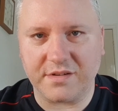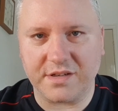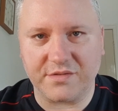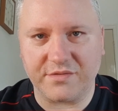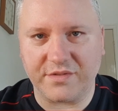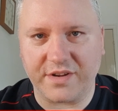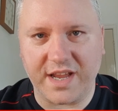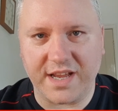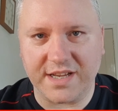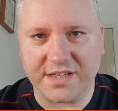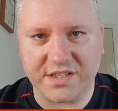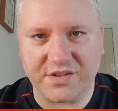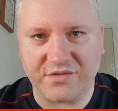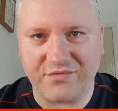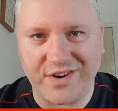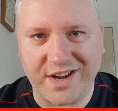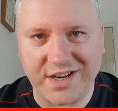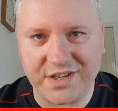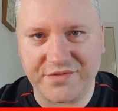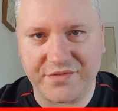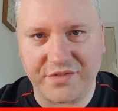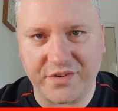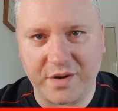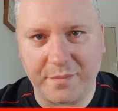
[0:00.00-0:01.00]
as regards to
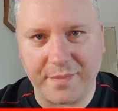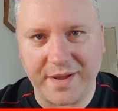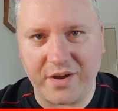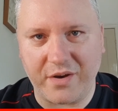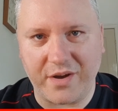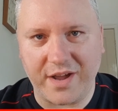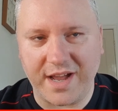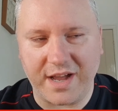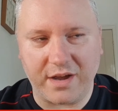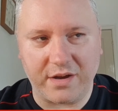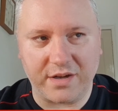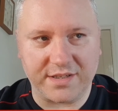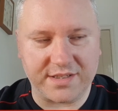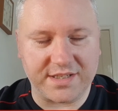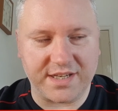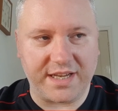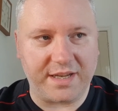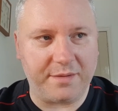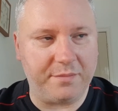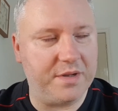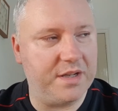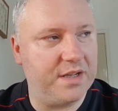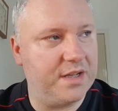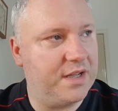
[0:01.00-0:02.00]
Rashford about our
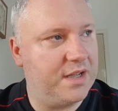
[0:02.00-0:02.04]
team.